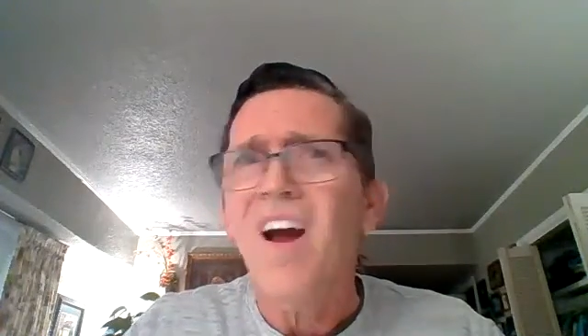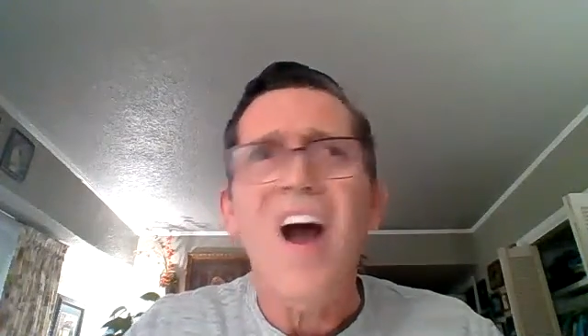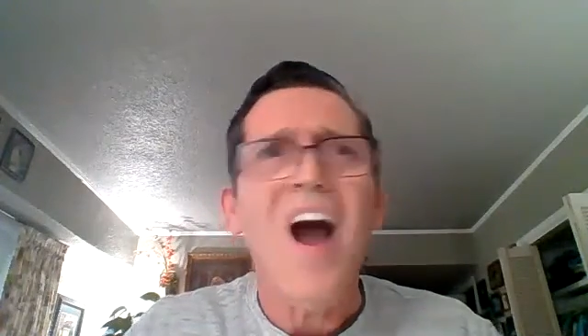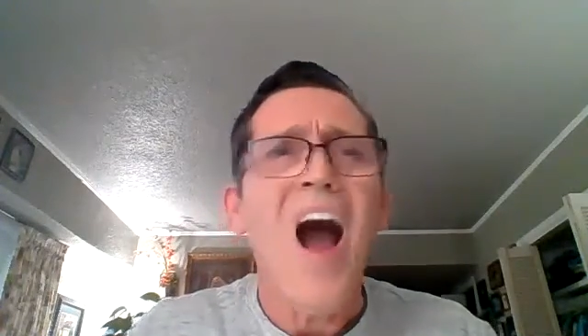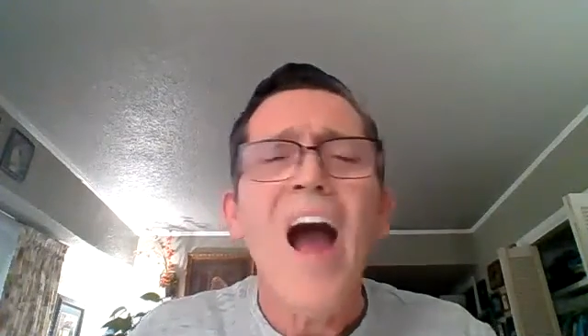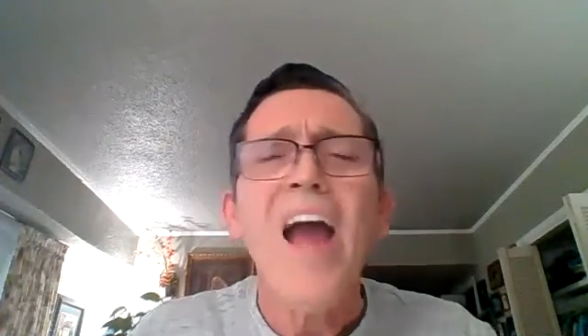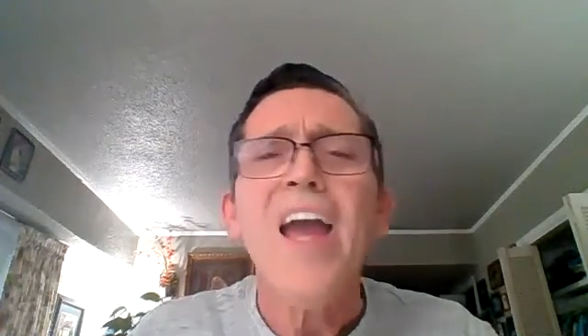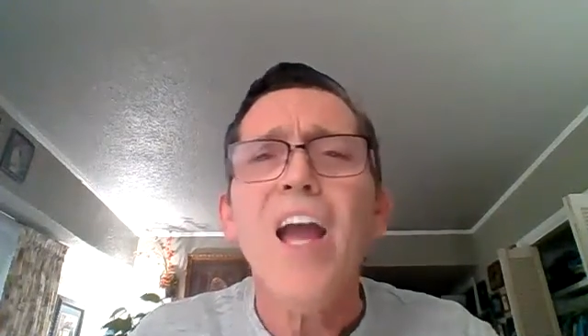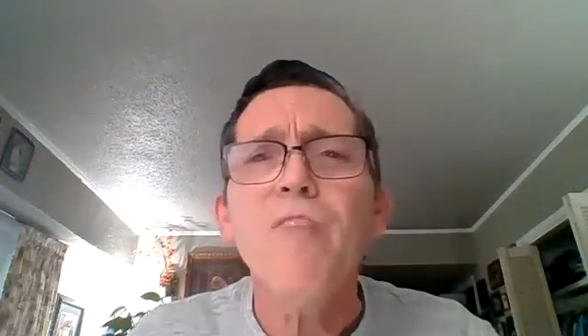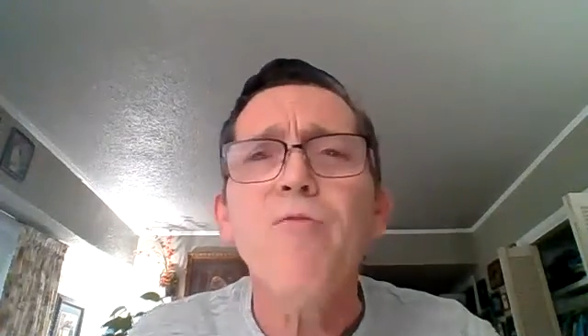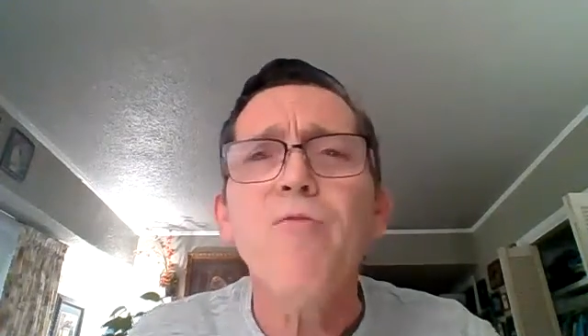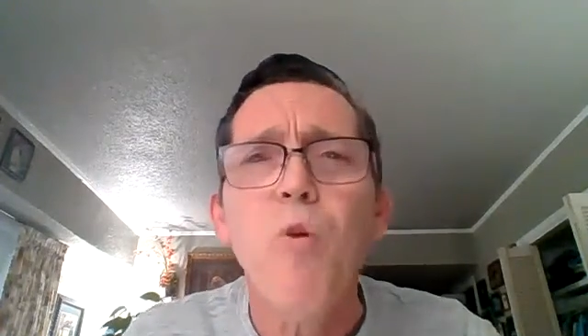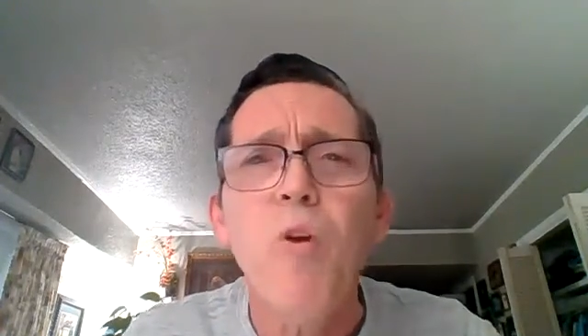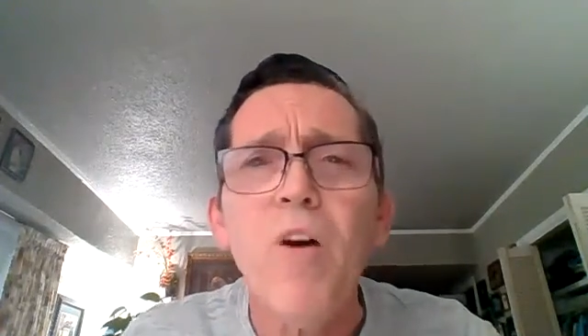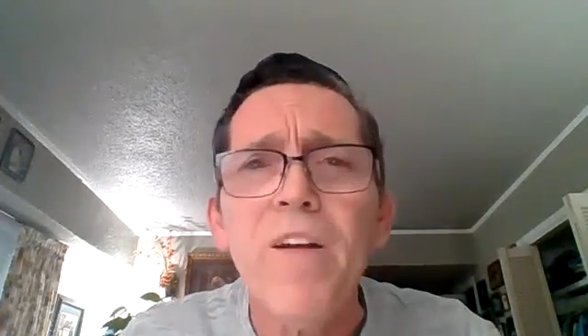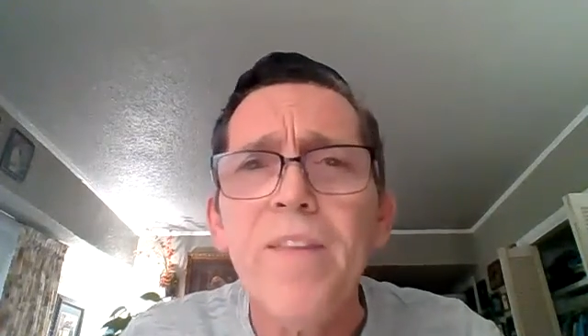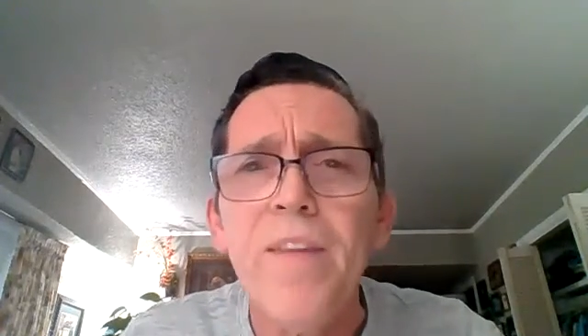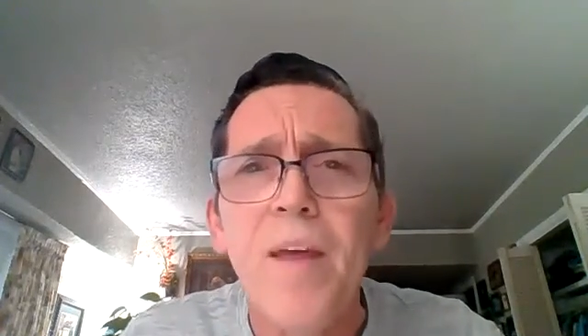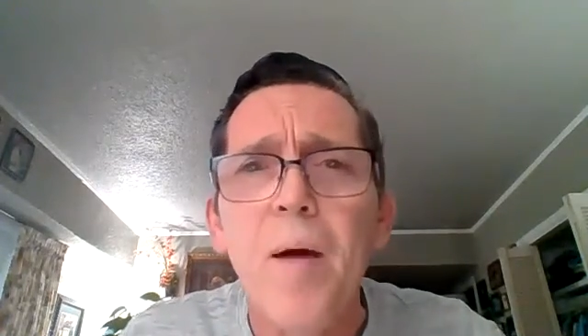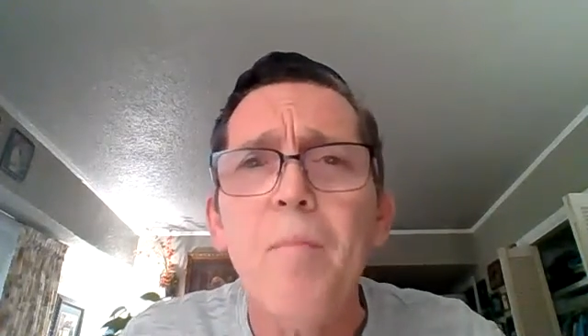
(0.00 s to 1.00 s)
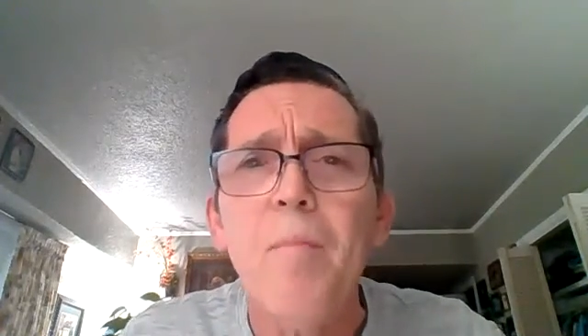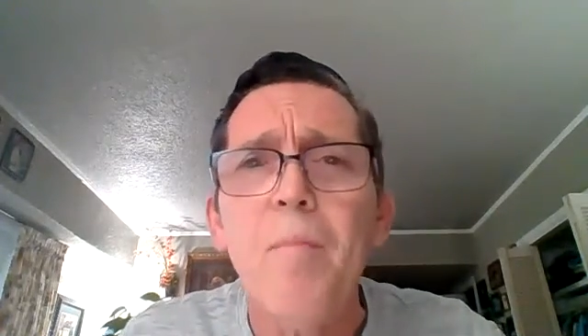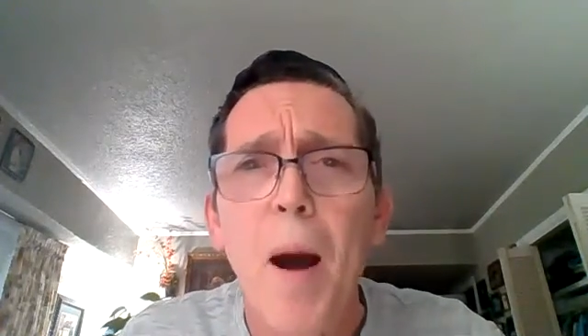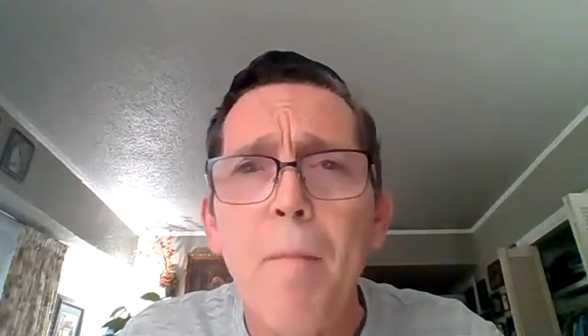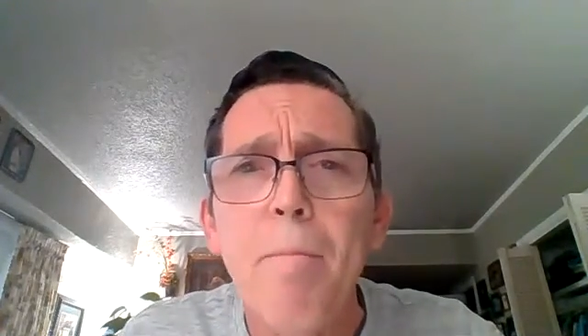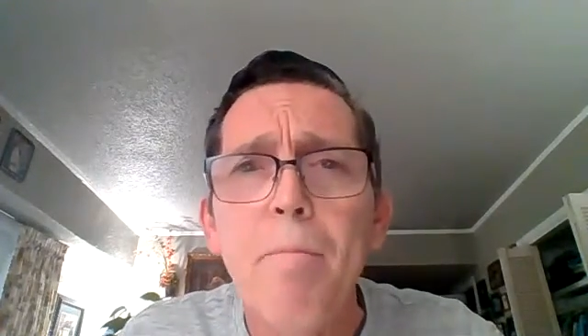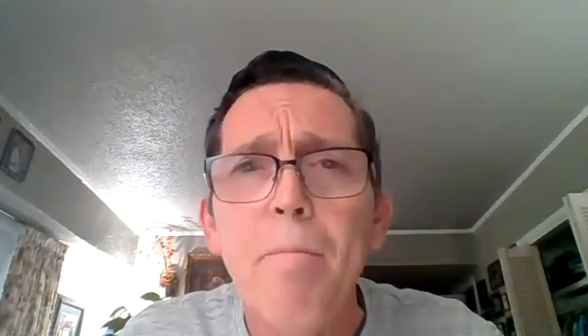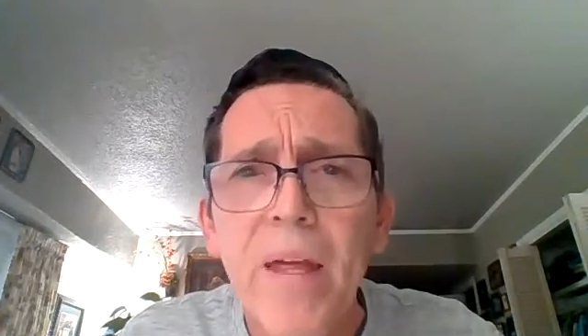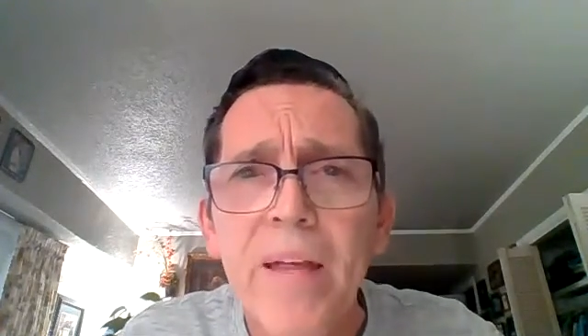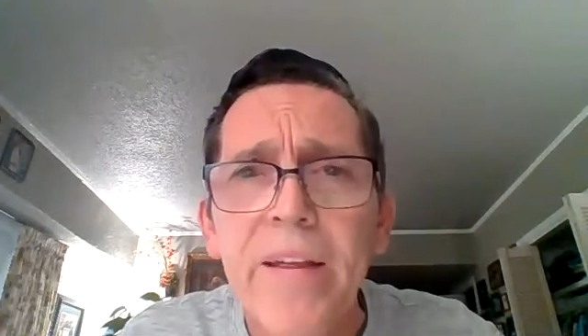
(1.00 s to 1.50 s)
I have worn them a
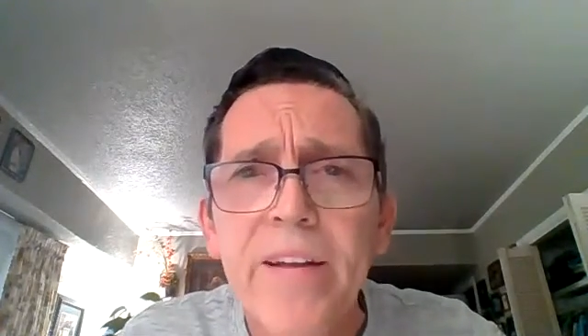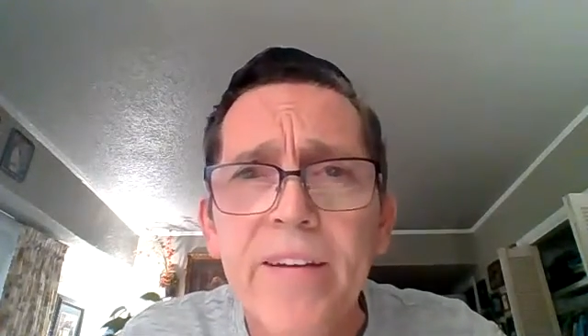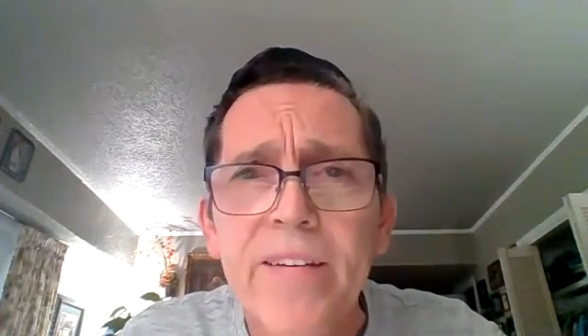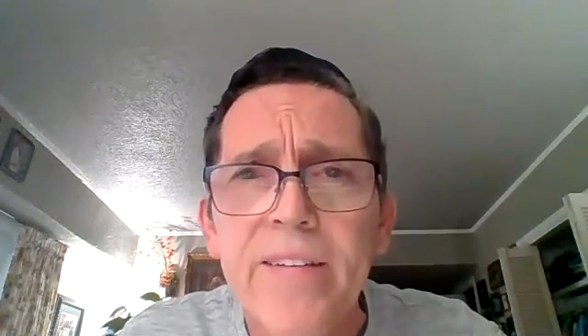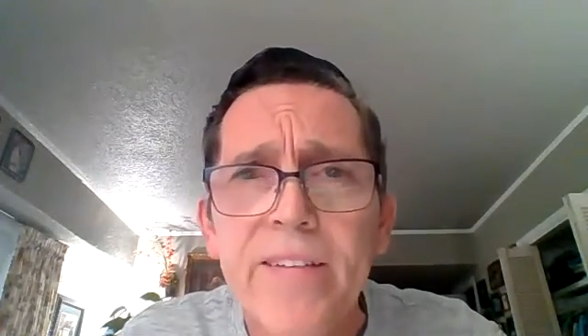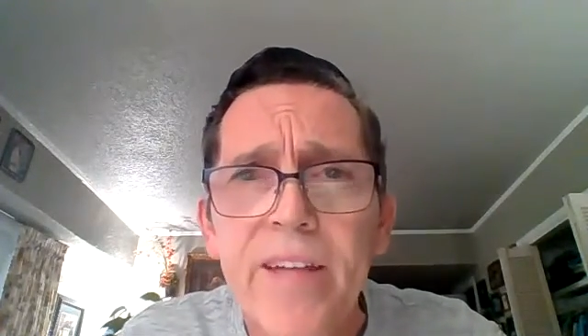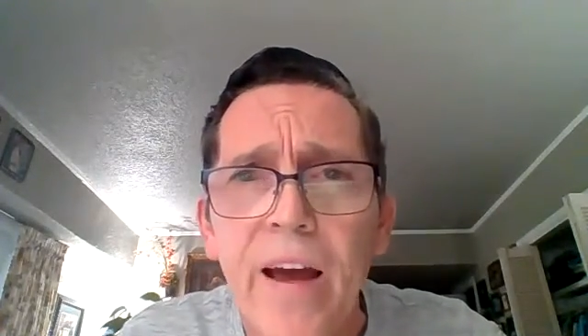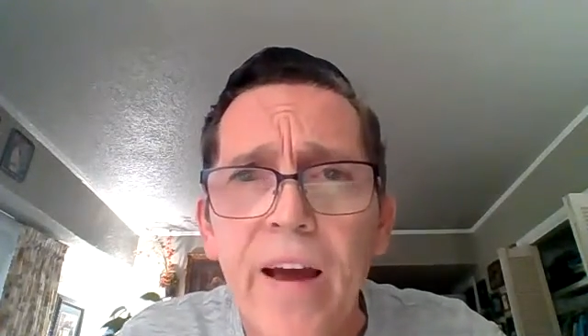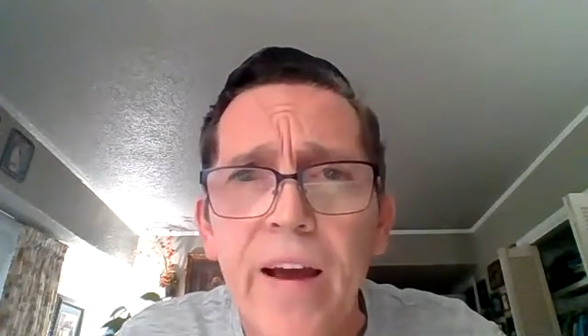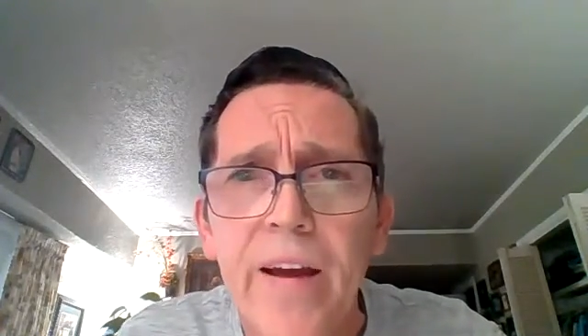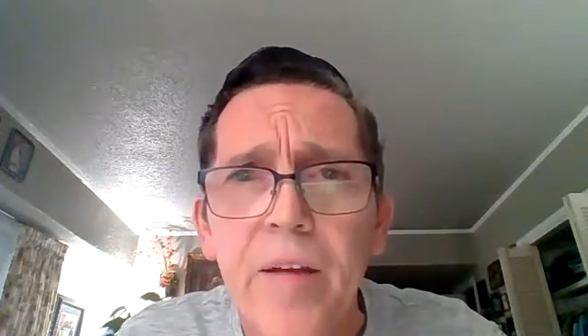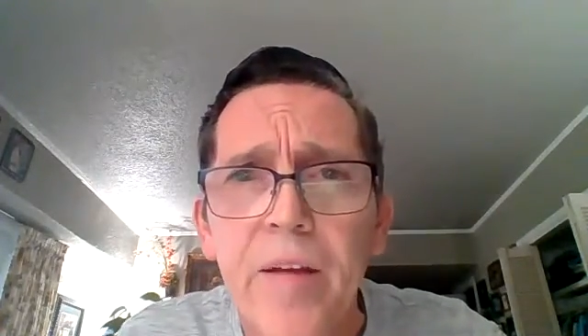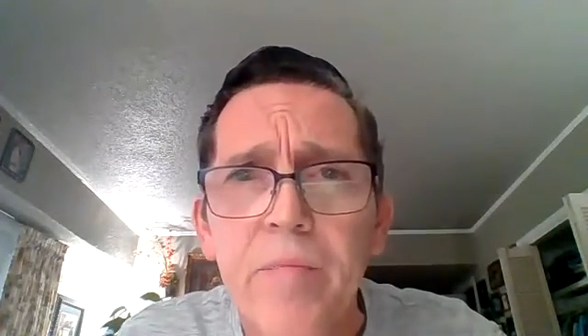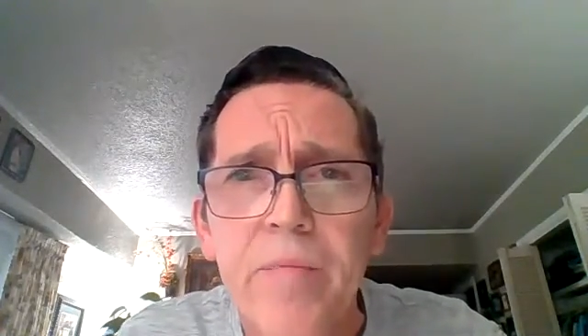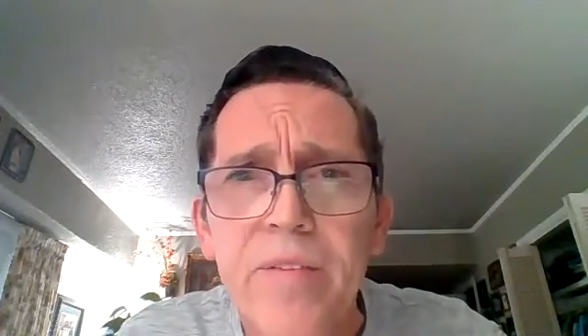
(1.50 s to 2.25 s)
million times.